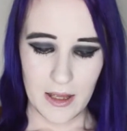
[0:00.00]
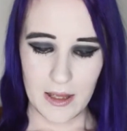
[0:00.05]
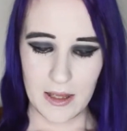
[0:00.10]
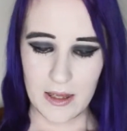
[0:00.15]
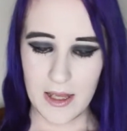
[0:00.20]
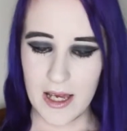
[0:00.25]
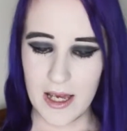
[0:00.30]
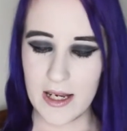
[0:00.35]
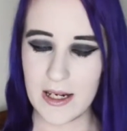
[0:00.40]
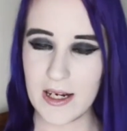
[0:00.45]

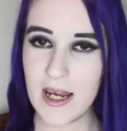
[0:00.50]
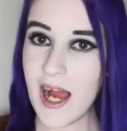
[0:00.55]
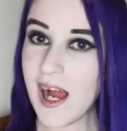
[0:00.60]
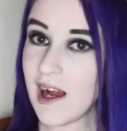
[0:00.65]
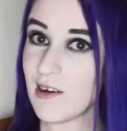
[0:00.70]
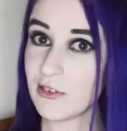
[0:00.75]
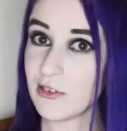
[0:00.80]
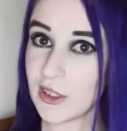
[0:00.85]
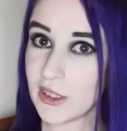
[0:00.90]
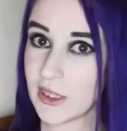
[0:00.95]
Then
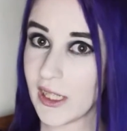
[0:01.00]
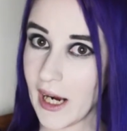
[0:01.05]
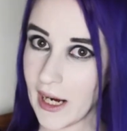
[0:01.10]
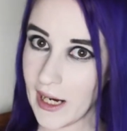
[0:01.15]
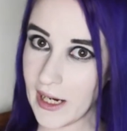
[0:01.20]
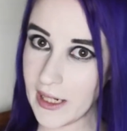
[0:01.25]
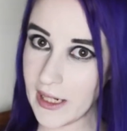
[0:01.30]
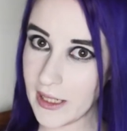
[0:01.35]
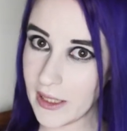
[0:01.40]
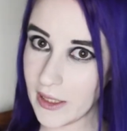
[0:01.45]
after
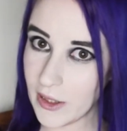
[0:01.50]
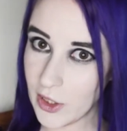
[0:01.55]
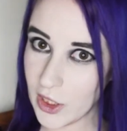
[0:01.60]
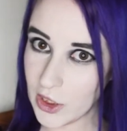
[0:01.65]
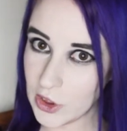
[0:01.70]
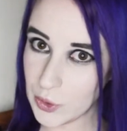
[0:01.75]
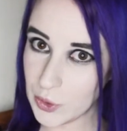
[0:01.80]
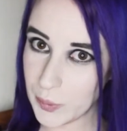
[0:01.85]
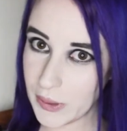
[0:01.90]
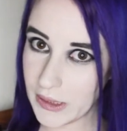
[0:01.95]
I
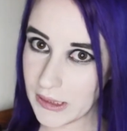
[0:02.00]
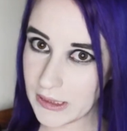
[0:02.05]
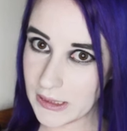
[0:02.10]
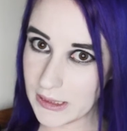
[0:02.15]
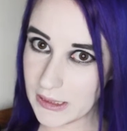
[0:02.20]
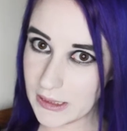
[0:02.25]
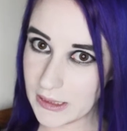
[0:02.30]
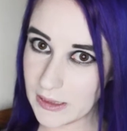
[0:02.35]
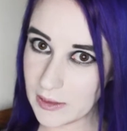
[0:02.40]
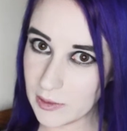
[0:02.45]

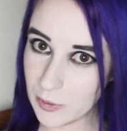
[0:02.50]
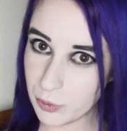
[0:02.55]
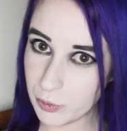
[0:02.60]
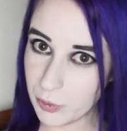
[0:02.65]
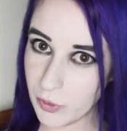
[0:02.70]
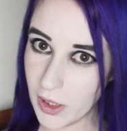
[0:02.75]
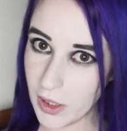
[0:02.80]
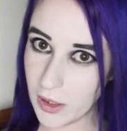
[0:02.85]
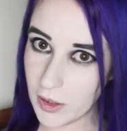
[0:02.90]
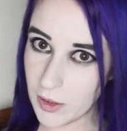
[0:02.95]
graduated
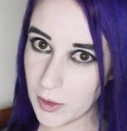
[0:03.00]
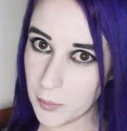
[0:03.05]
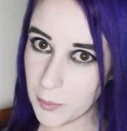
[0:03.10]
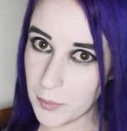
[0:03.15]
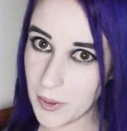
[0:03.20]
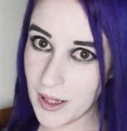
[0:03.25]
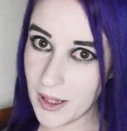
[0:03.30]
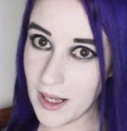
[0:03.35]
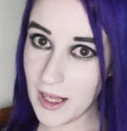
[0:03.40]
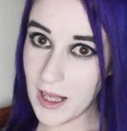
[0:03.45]

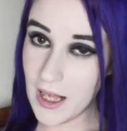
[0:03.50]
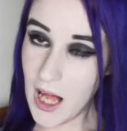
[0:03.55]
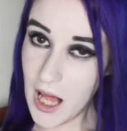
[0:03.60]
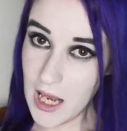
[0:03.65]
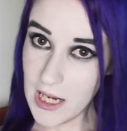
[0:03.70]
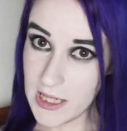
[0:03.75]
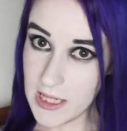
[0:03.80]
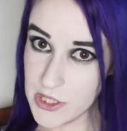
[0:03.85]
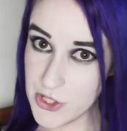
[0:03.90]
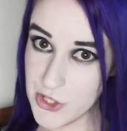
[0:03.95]
from
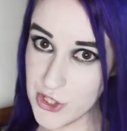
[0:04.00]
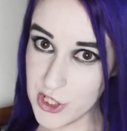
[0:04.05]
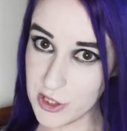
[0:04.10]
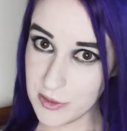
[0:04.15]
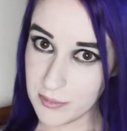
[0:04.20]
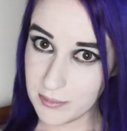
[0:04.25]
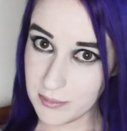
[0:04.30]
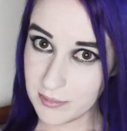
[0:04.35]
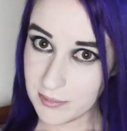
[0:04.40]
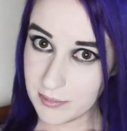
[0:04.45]
college,
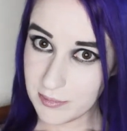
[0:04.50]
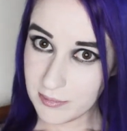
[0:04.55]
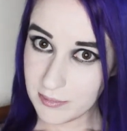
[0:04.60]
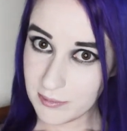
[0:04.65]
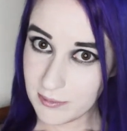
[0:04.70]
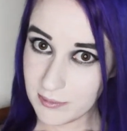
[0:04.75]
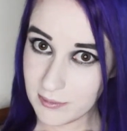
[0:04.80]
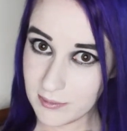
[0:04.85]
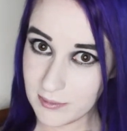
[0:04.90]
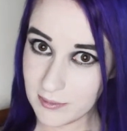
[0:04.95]

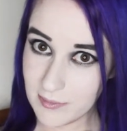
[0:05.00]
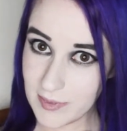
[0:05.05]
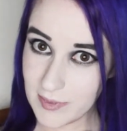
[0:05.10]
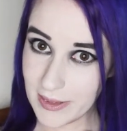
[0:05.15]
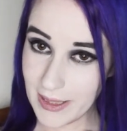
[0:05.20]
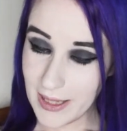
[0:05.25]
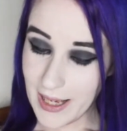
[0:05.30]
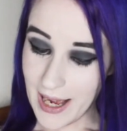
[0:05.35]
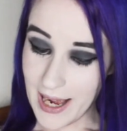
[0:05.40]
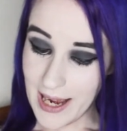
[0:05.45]

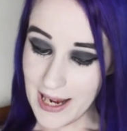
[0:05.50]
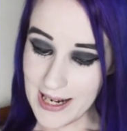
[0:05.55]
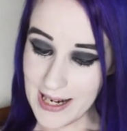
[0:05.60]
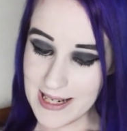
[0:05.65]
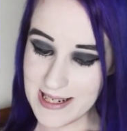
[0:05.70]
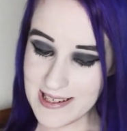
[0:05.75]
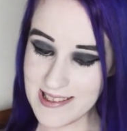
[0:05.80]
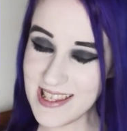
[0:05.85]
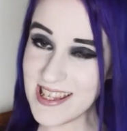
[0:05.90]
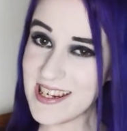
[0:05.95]

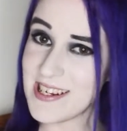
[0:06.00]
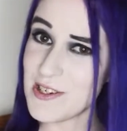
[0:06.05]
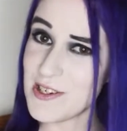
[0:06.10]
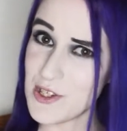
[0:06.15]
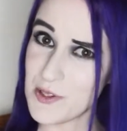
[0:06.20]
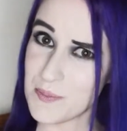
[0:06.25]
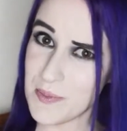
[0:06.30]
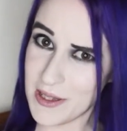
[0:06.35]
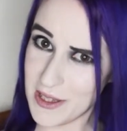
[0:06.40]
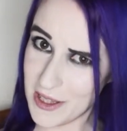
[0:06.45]
I decided to
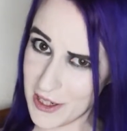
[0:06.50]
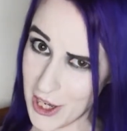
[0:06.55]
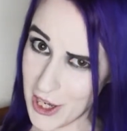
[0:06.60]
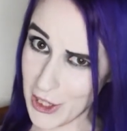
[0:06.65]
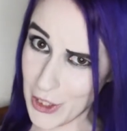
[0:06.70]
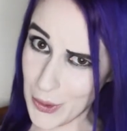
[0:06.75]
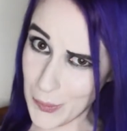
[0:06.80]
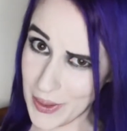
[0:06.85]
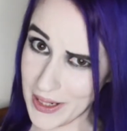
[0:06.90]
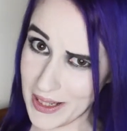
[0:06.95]
spin the
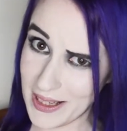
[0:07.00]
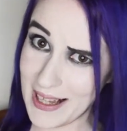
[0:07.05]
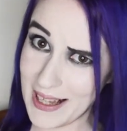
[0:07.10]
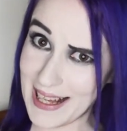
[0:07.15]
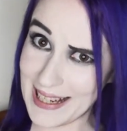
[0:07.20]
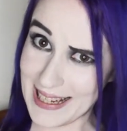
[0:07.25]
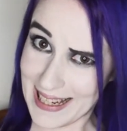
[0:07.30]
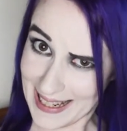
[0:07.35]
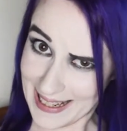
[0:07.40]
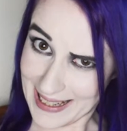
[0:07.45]
color wheel
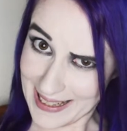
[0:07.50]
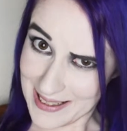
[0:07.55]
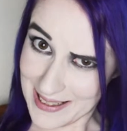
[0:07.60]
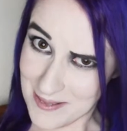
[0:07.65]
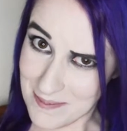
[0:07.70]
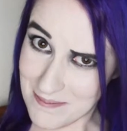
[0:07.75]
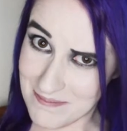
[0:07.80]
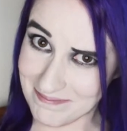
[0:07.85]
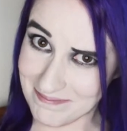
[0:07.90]
again.